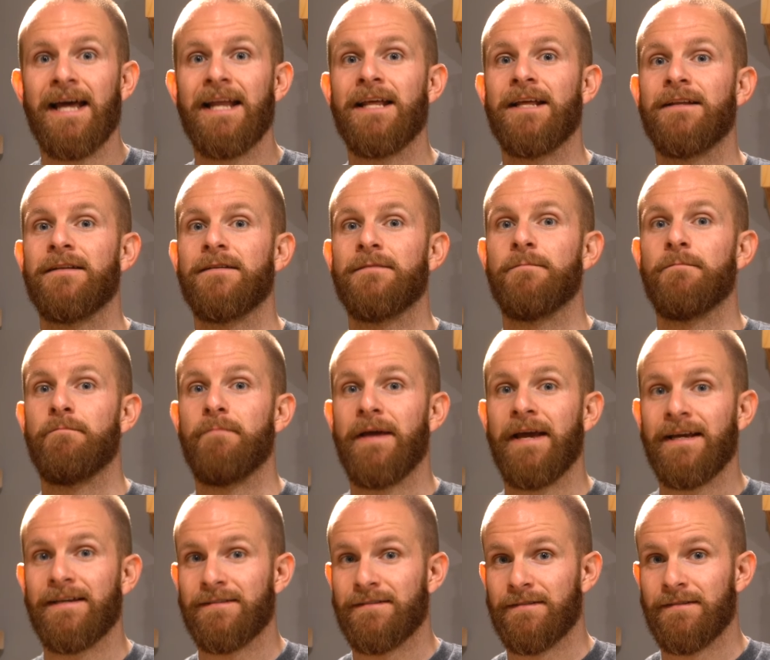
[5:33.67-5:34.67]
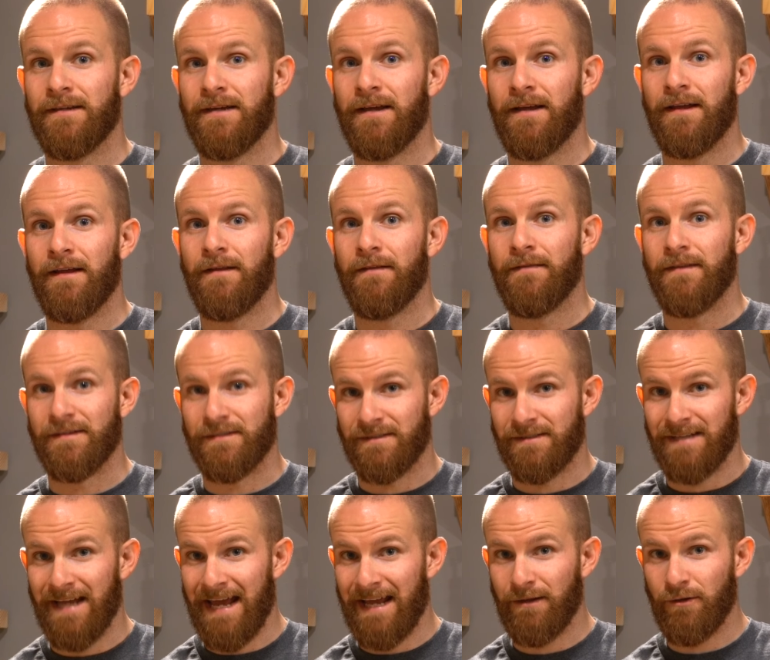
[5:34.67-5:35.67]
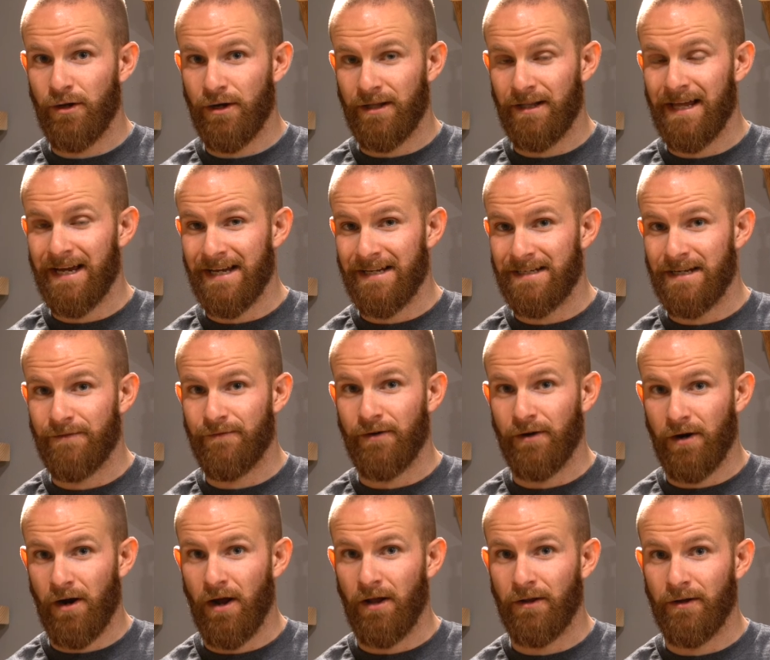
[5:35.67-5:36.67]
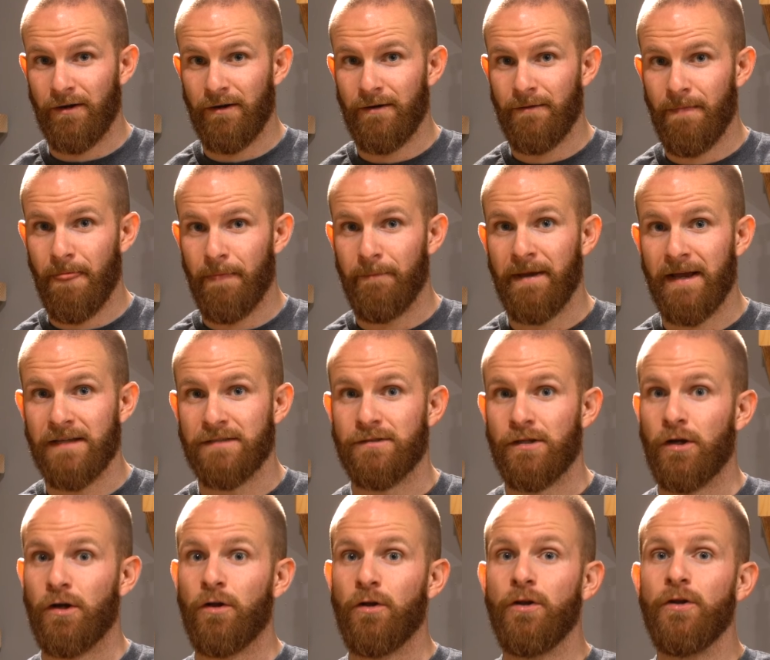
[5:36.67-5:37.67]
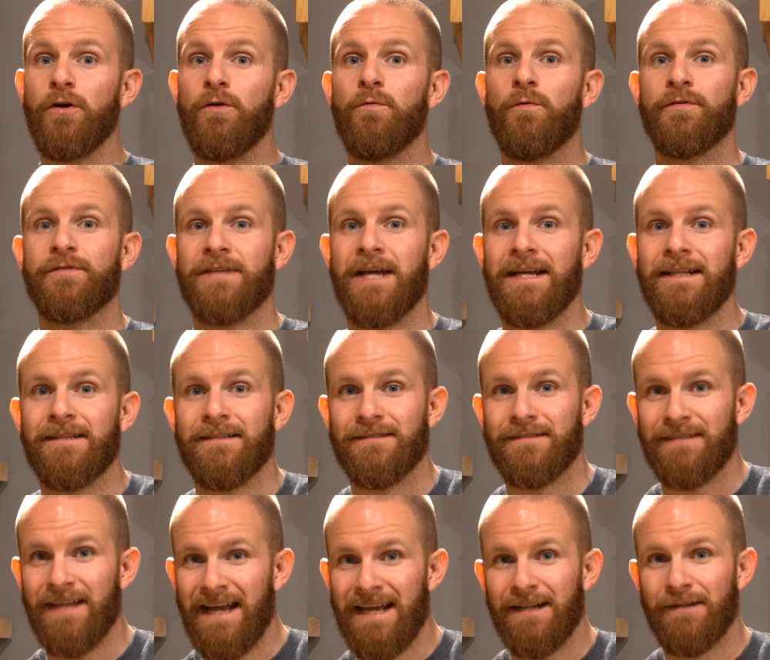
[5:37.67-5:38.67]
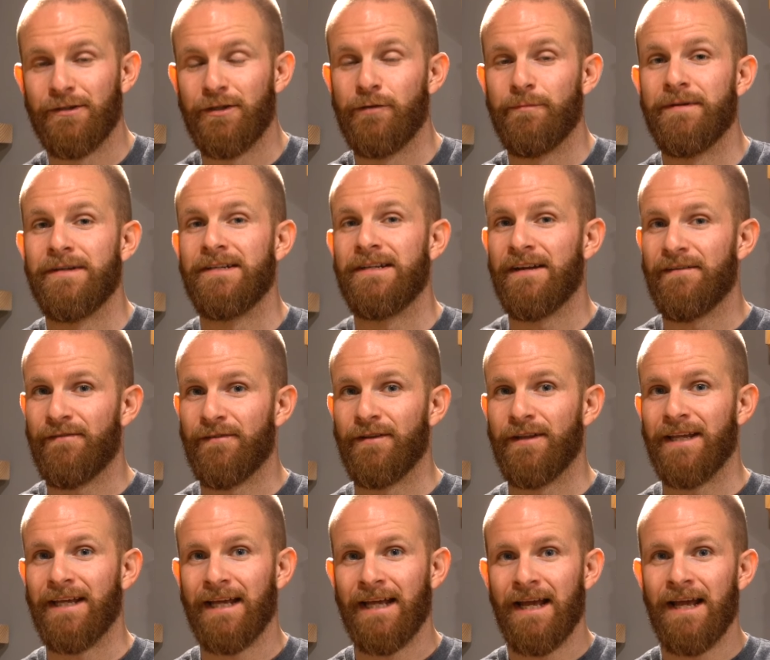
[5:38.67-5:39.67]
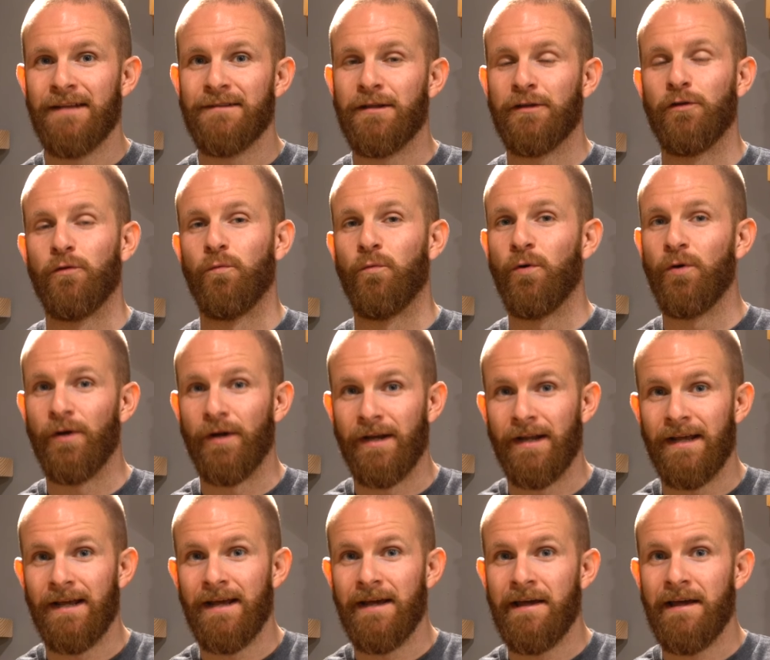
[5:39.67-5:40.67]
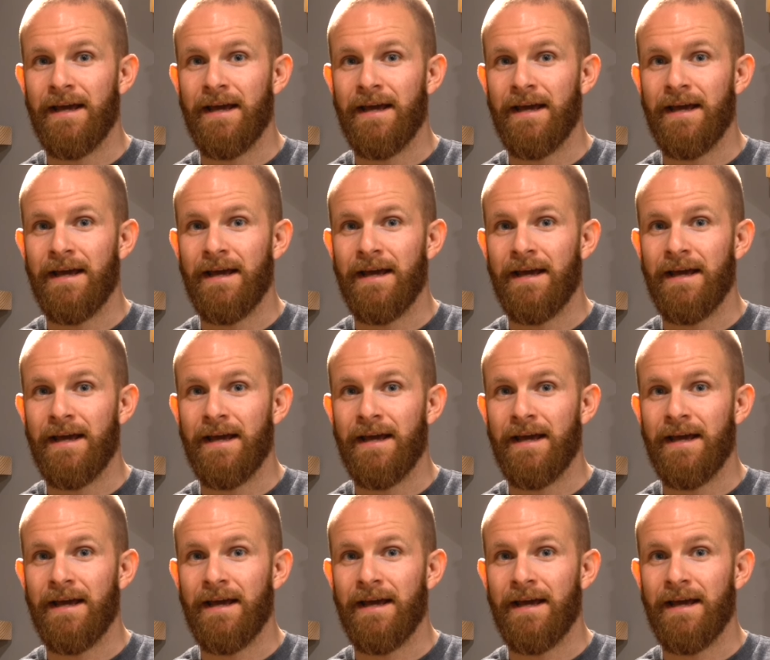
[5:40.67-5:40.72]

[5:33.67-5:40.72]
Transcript: and it makes the stain look like a different color, because the glue will take the stain a little bit differently than the wood,